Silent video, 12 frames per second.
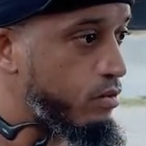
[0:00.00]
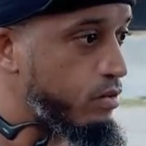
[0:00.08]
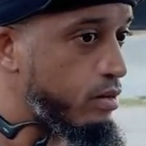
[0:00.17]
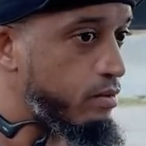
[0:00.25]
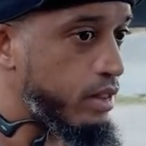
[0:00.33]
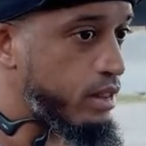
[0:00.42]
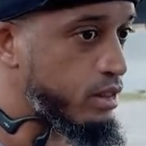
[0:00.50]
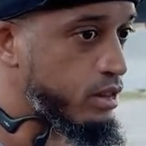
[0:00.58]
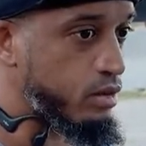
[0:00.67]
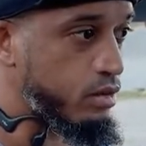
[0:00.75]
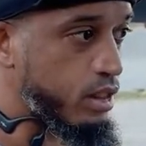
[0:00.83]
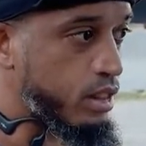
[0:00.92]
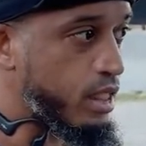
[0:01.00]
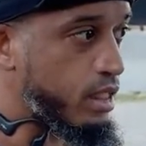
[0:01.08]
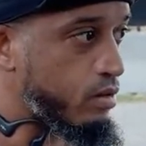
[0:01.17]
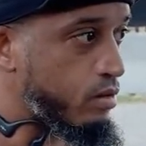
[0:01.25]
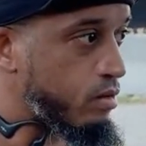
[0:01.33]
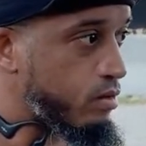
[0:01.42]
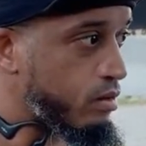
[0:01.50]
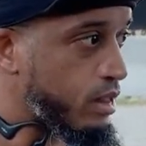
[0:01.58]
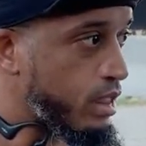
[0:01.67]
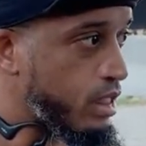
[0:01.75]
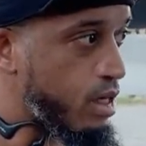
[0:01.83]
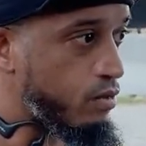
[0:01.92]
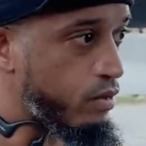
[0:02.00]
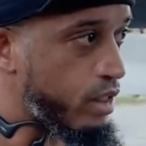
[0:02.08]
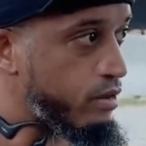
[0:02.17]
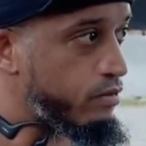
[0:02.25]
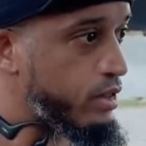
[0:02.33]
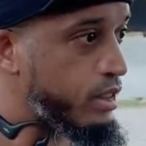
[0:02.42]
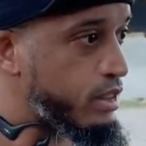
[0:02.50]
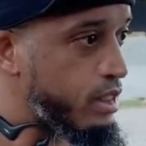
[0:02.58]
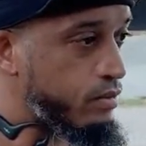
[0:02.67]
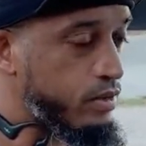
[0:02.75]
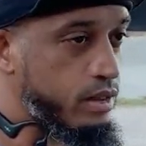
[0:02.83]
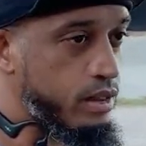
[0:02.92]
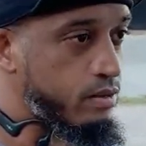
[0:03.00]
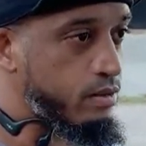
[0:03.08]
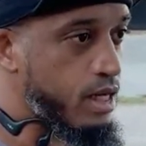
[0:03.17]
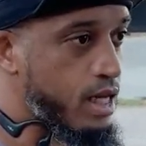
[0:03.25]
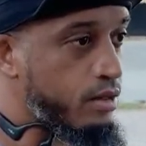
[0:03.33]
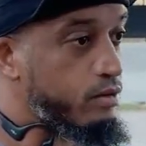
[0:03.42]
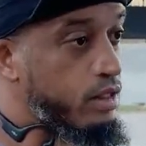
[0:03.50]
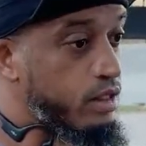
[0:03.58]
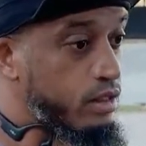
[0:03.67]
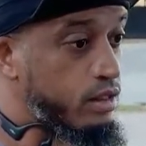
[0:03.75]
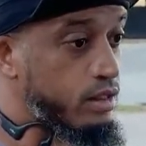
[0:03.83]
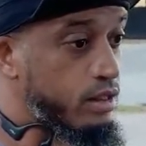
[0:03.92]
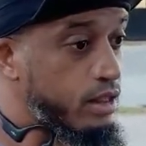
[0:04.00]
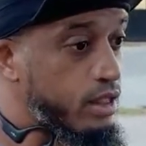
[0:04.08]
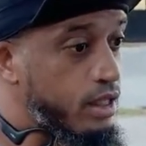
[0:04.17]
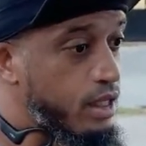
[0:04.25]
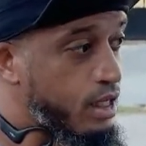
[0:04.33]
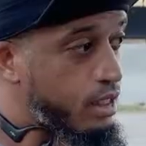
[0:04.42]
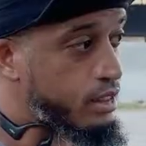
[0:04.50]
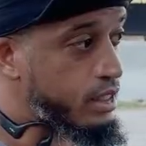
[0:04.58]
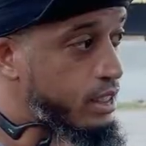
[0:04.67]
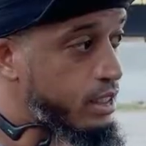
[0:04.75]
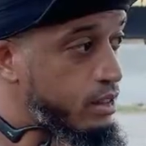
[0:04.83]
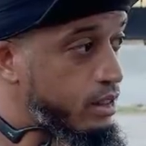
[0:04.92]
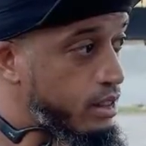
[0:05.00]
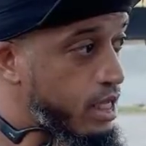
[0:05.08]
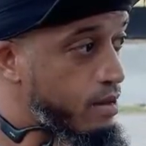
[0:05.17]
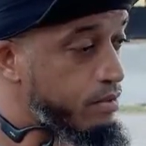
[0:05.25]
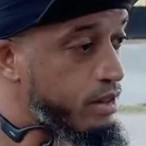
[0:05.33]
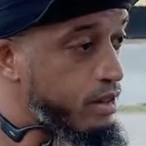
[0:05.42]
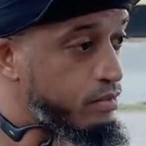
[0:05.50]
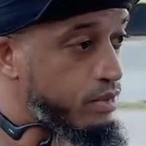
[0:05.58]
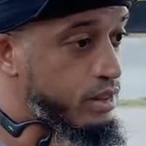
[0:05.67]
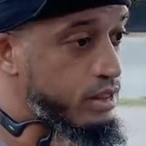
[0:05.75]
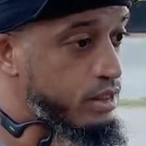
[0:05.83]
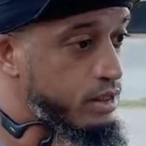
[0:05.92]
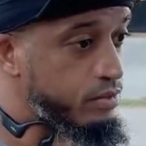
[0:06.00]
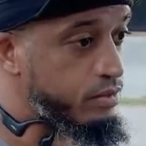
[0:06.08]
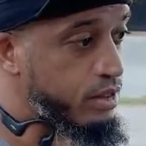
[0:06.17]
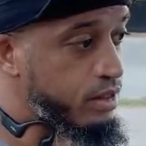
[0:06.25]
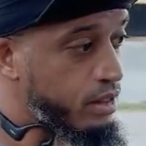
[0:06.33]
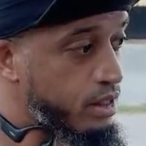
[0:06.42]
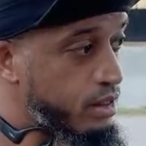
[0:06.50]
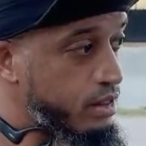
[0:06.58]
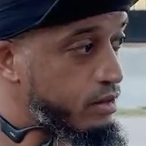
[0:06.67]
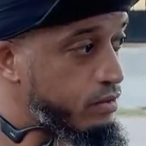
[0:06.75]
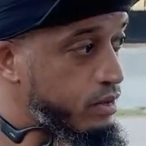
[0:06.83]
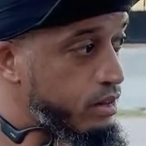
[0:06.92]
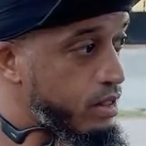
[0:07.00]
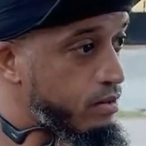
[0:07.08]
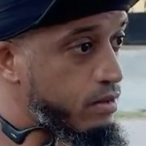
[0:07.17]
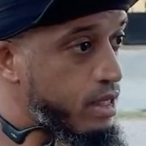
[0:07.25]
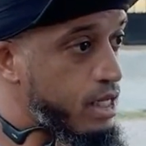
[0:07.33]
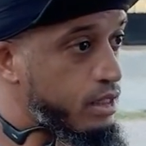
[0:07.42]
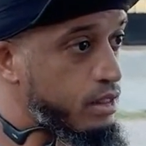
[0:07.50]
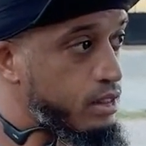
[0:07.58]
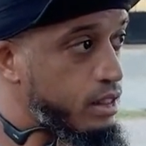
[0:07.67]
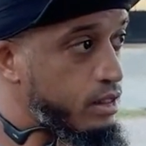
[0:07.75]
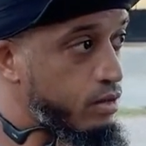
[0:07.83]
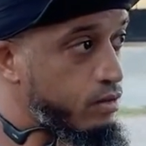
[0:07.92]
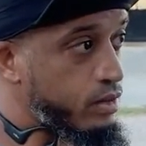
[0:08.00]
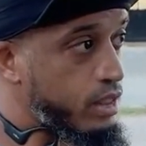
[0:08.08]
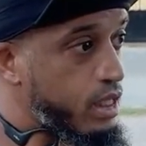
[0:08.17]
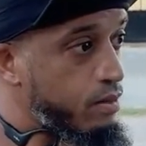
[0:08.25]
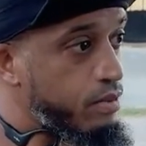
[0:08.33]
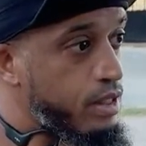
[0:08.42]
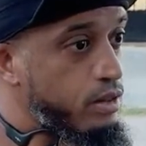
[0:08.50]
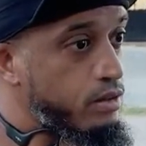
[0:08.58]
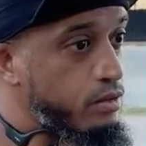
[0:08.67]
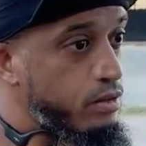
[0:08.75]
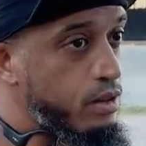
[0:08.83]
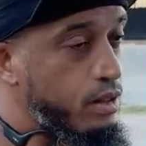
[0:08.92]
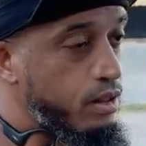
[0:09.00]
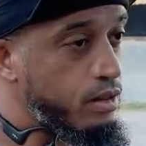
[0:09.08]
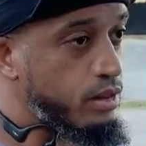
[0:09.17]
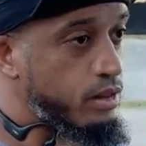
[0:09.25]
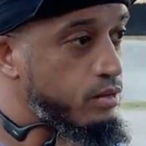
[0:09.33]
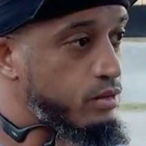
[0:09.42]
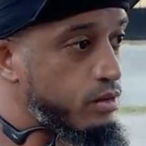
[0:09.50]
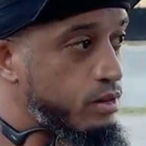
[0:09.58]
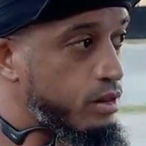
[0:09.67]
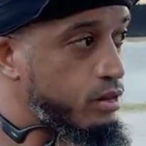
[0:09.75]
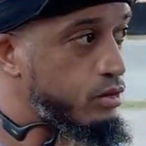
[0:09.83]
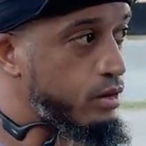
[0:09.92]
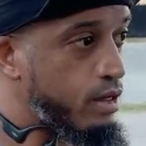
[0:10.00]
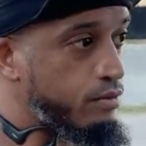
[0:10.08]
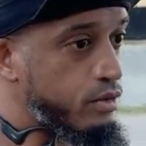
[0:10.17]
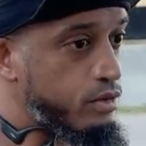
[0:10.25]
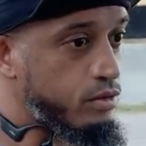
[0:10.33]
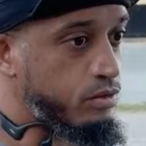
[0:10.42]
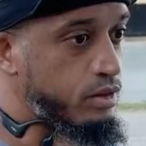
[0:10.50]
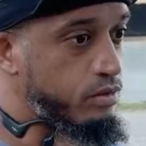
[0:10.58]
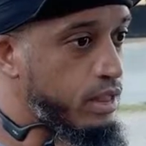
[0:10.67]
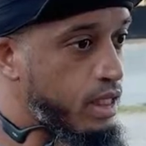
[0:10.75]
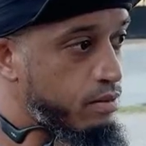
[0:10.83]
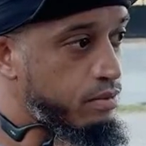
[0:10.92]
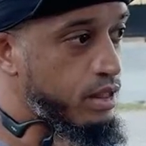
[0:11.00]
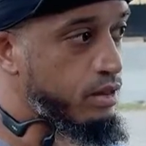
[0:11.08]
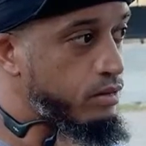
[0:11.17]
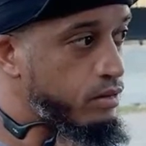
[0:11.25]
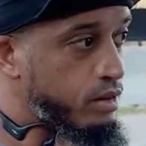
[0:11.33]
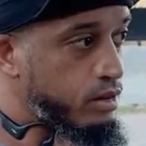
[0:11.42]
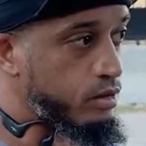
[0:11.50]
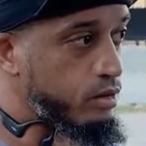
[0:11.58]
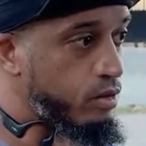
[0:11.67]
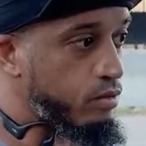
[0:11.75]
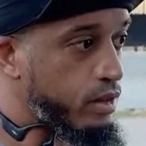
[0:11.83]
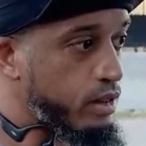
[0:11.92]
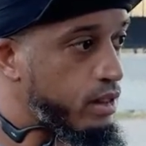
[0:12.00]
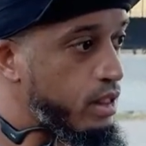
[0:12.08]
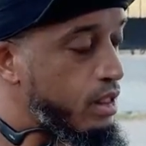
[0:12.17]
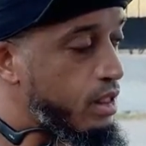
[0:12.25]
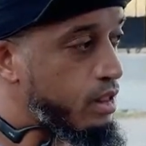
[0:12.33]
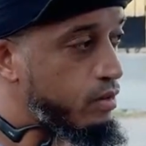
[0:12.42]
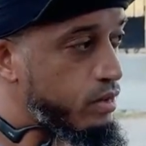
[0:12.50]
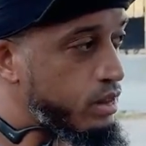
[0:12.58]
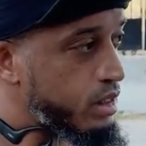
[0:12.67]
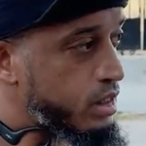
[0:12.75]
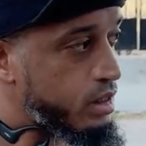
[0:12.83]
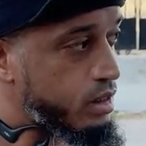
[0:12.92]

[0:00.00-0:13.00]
we're making sure that they're not waiting for the check. We never had, luckily, I'm not saying it couldn't happen in a business, but luckily we never had to say, oh, we can't pay you this every 2 weeks. We can't pay you this, wait. But we